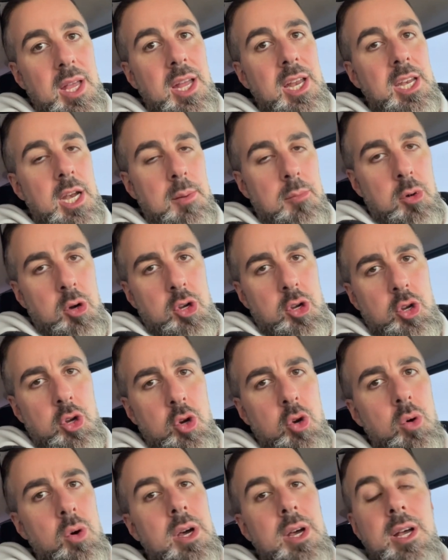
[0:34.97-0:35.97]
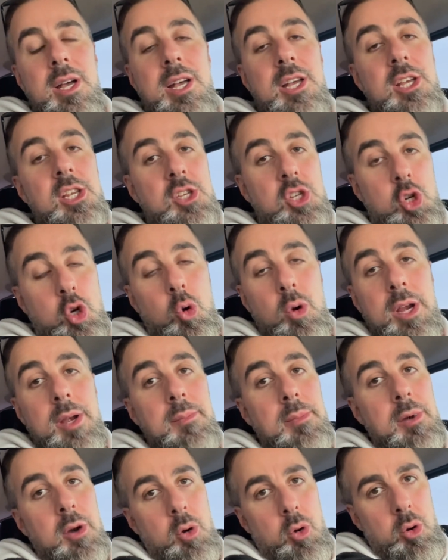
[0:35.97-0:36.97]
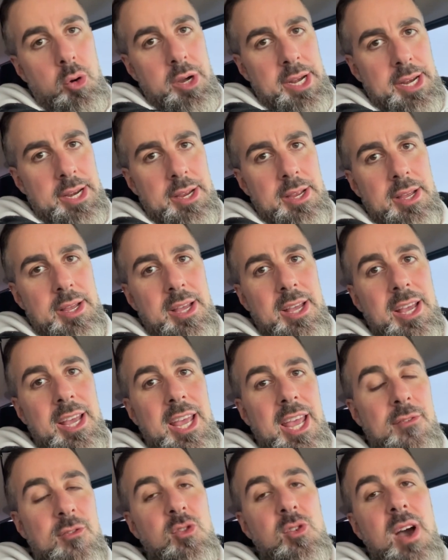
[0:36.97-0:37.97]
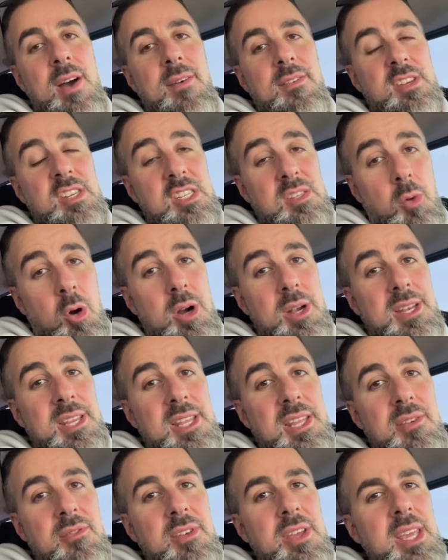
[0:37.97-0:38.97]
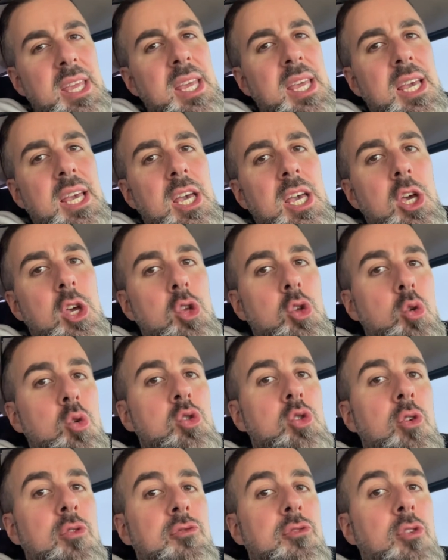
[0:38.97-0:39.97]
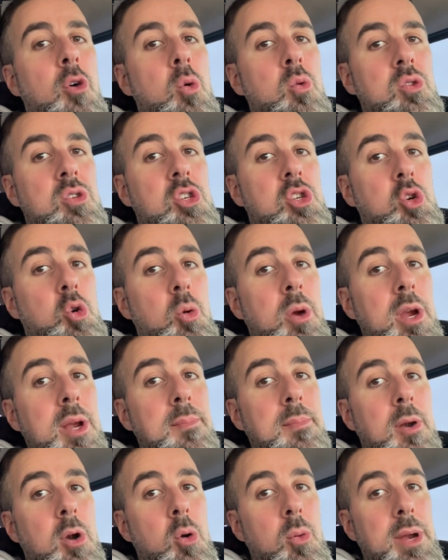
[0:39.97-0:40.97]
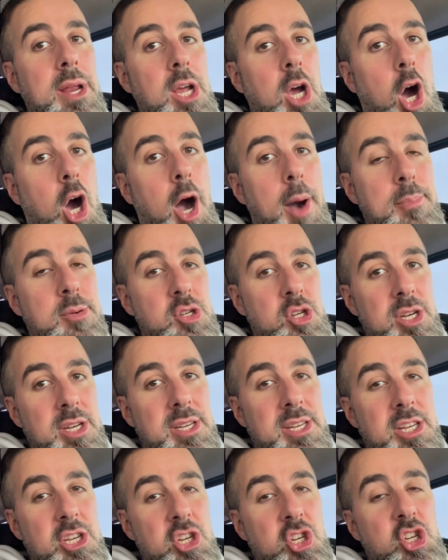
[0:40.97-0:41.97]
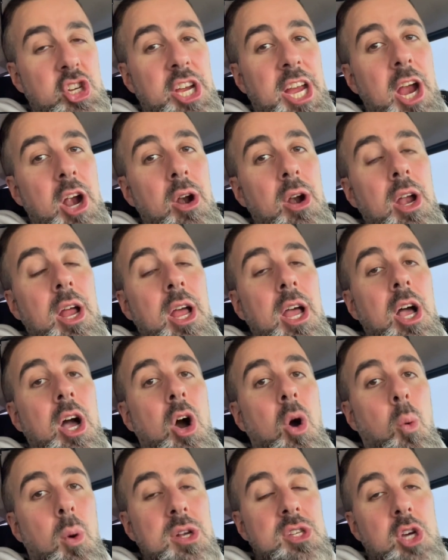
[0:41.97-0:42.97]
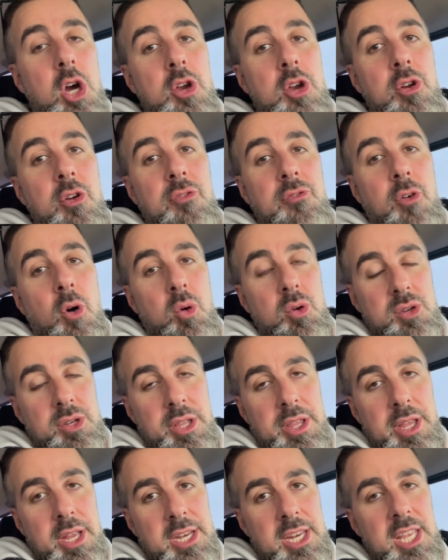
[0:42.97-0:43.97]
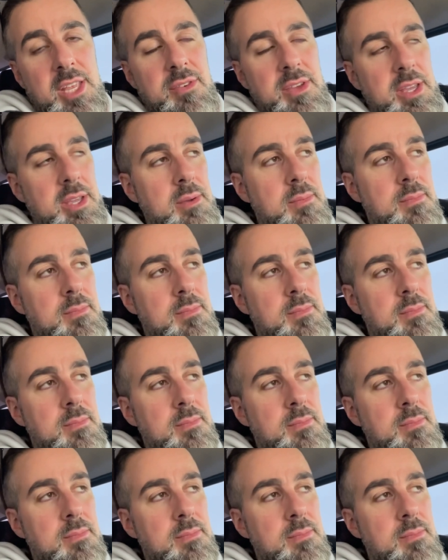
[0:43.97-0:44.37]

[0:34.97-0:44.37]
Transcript: Number 2, screen mirroring. If you have a smart TV, use your phone's screen mirroring option to share what's on your phone to the TV.